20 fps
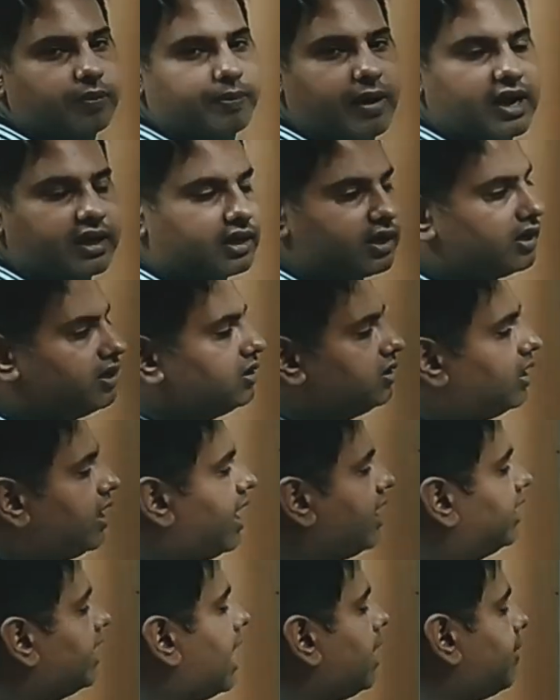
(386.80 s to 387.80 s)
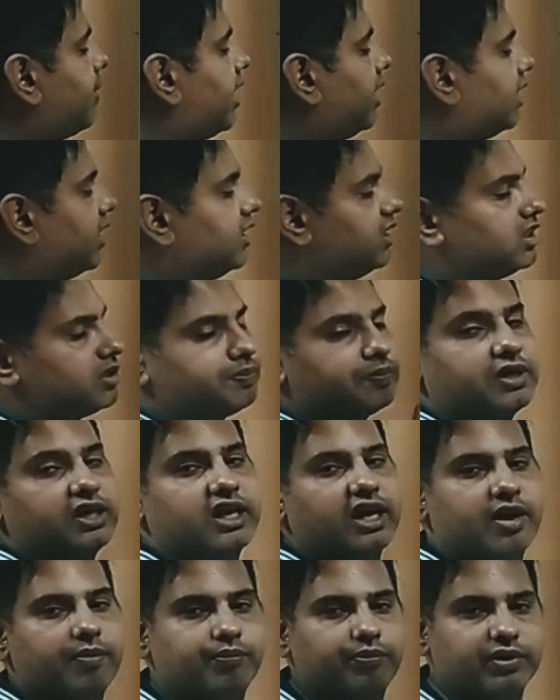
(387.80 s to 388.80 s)
pattern, and that pattern is
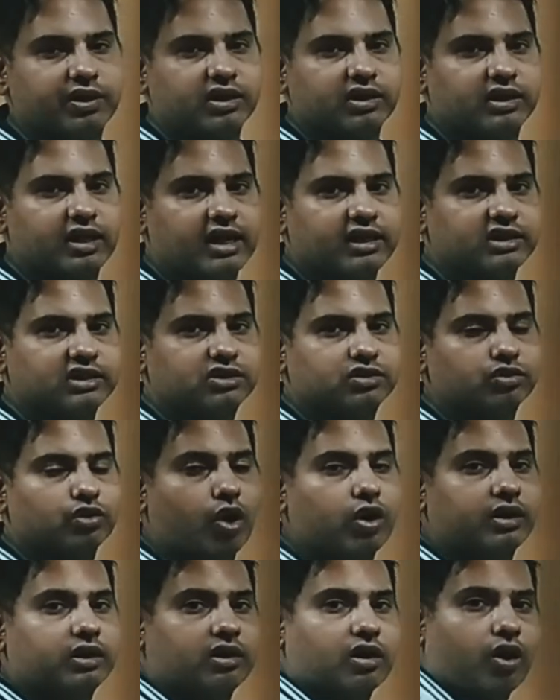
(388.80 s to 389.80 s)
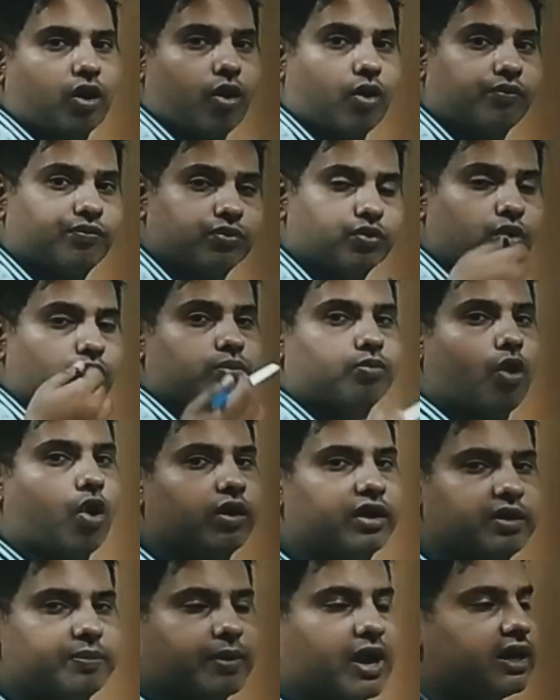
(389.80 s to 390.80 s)
PAMP, that is not of your
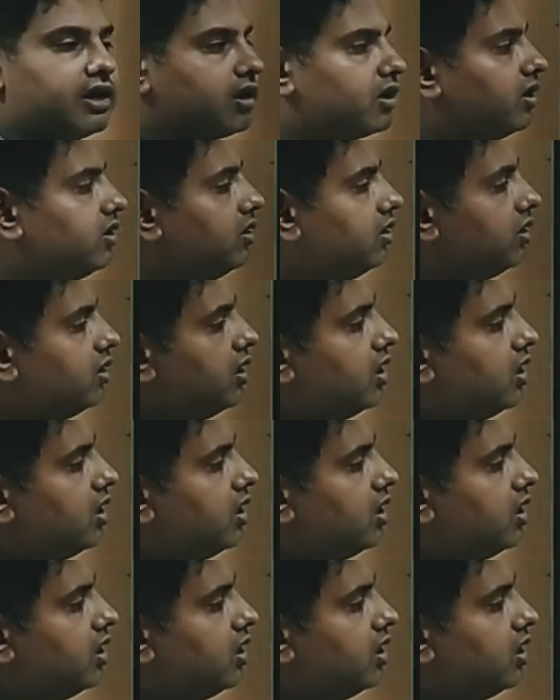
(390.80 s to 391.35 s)
body pattern.